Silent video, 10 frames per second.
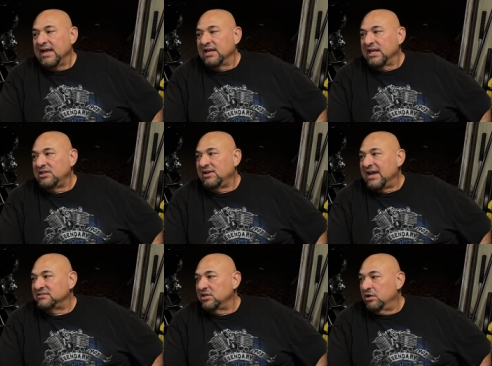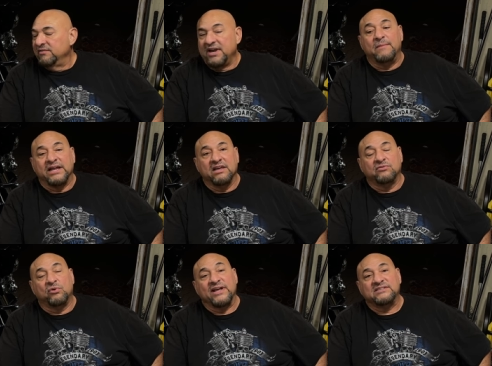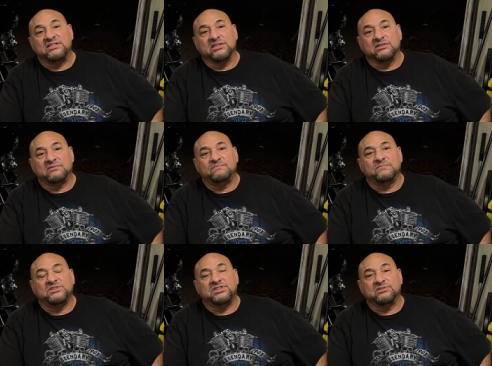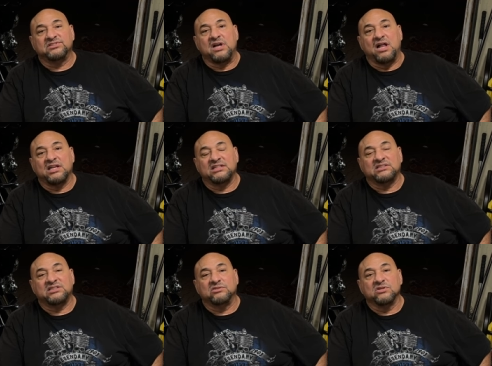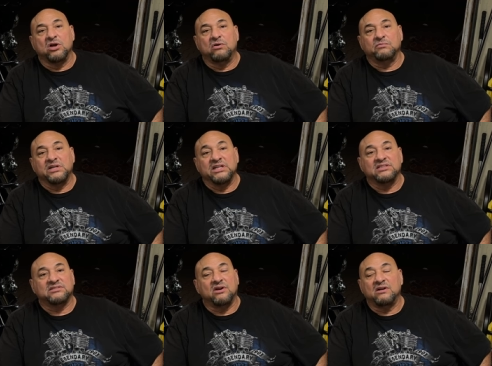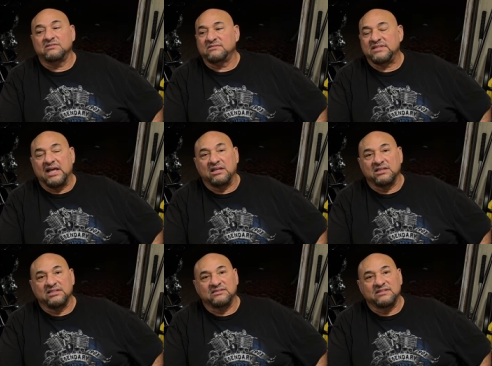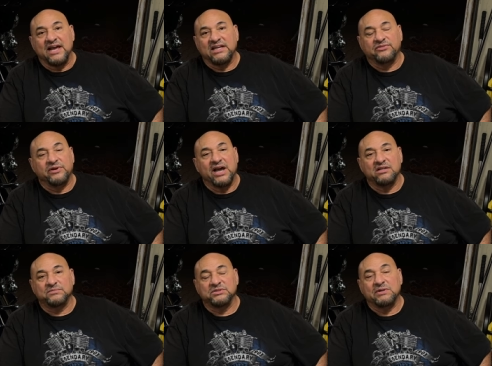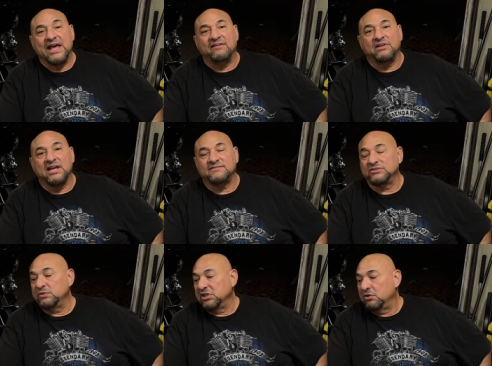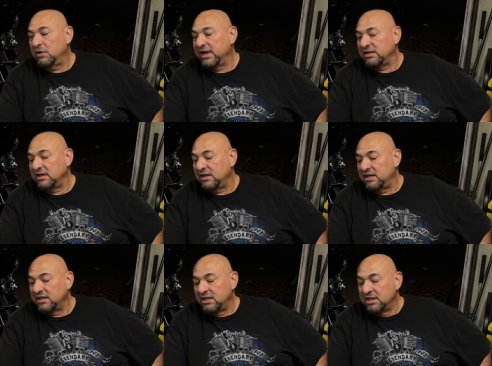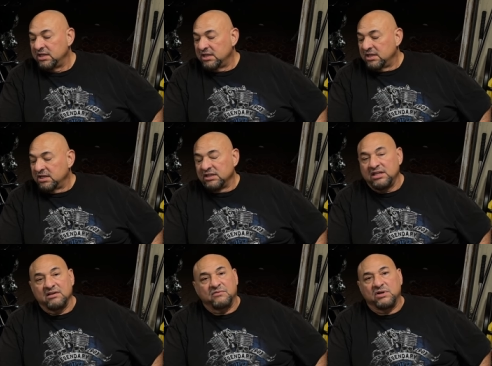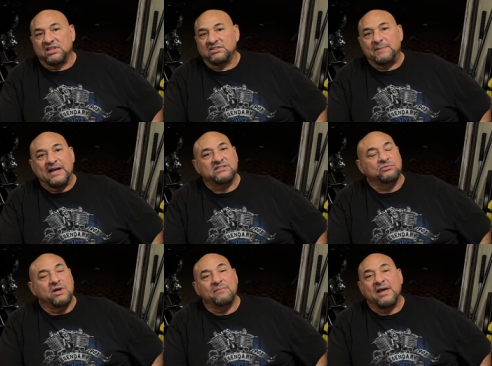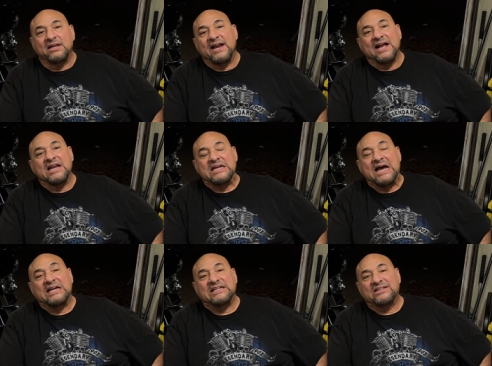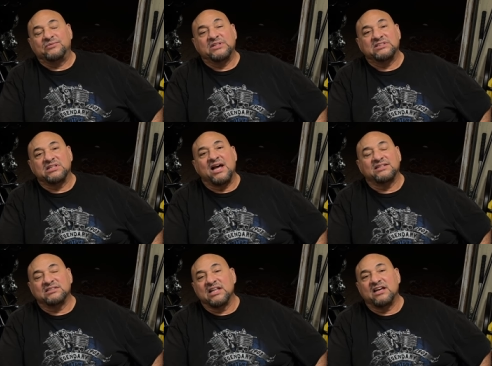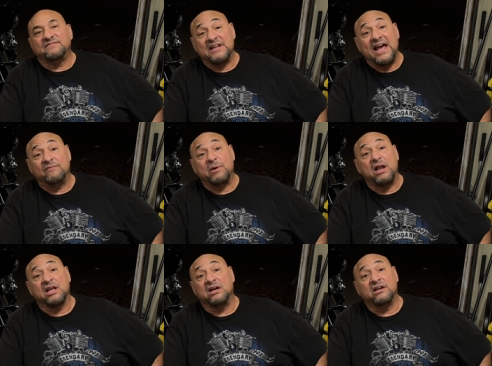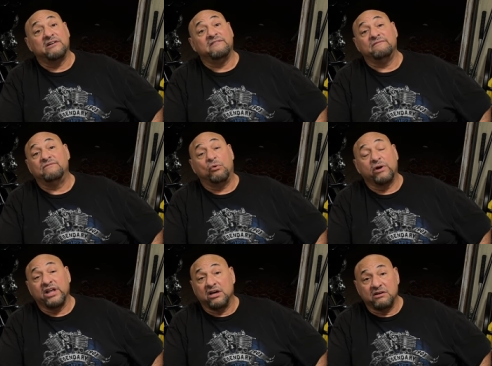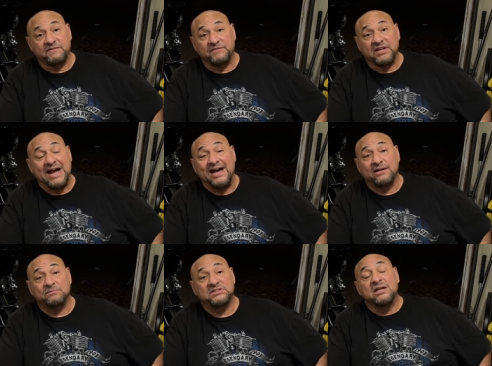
let you guys know that my giveaway is still solid. It's still going. We need to start selling these 93 items that we have left so we can go ahead and give one of these bikes away, man. I got 93 slots left. I have probably 140, 150 items,